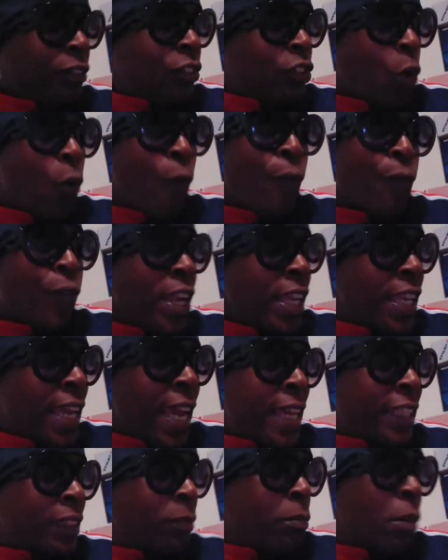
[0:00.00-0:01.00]
dope fiend
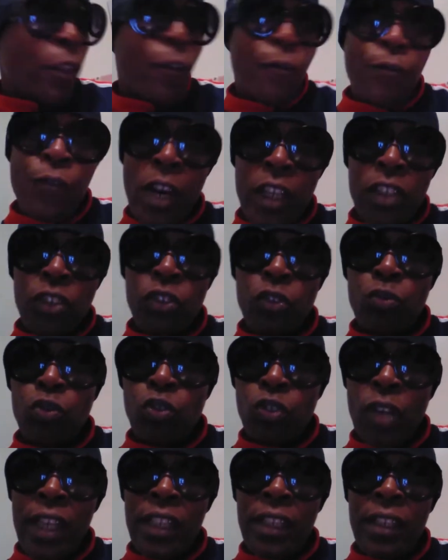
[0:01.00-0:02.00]
ass motherfuckers who
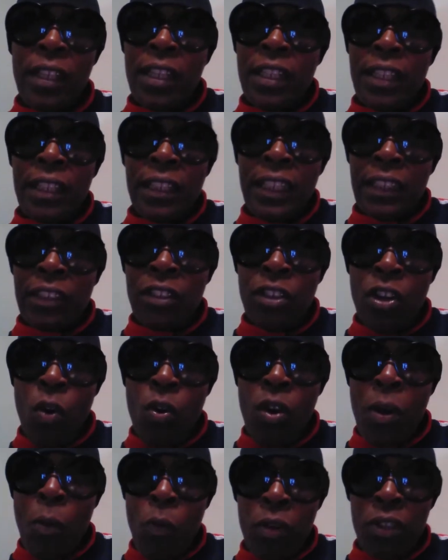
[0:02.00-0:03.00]
trying to, you
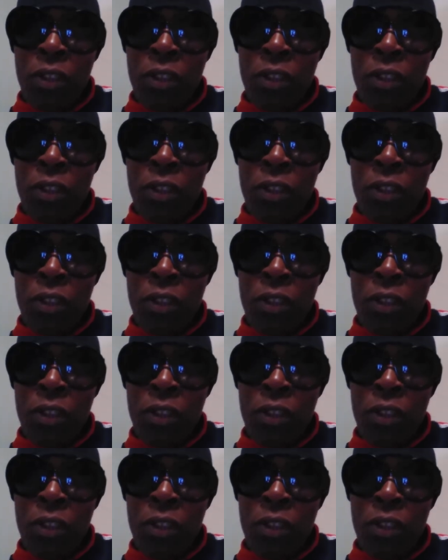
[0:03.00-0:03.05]
know,